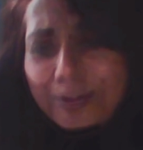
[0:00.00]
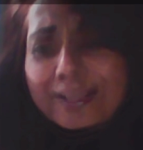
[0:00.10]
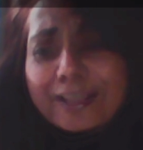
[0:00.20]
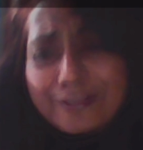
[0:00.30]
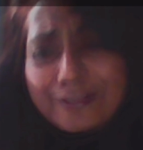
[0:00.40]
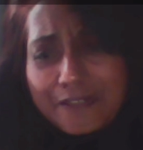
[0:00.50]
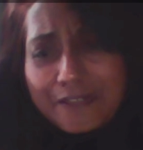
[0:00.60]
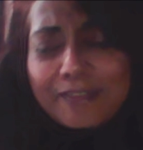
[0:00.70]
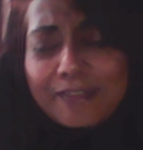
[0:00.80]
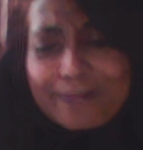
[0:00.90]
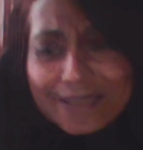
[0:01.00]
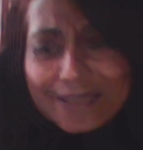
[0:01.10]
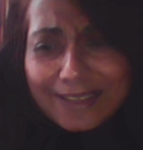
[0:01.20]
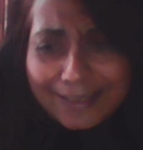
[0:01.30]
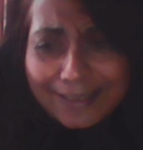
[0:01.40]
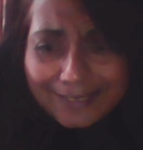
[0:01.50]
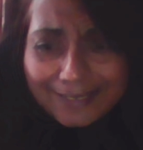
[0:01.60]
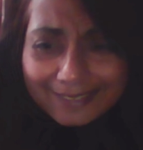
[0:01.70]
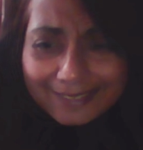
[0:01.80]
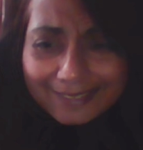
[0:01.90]
Thank you for having me.
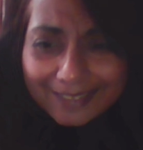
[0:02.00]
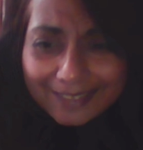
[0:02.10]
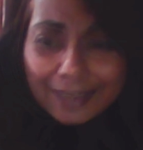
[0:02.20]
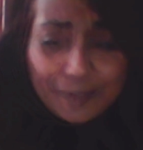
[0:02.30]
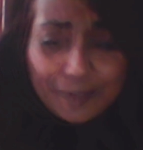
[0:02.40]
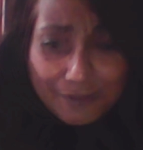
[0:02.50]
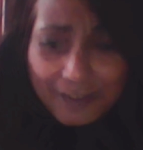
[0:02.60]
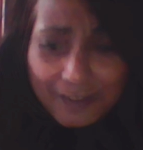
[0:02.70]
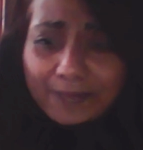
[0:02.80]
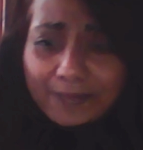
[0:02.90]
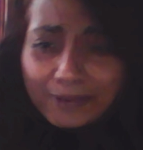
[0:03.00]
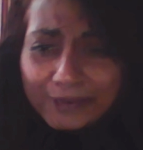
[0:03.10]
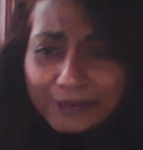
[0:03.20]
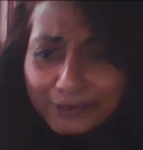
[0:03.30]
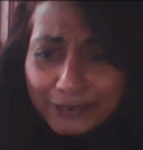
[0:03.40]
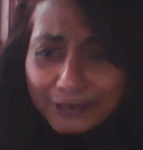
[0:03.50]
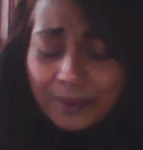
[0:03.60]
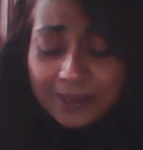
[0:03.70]
Thank uh, you for inviting me onto your show.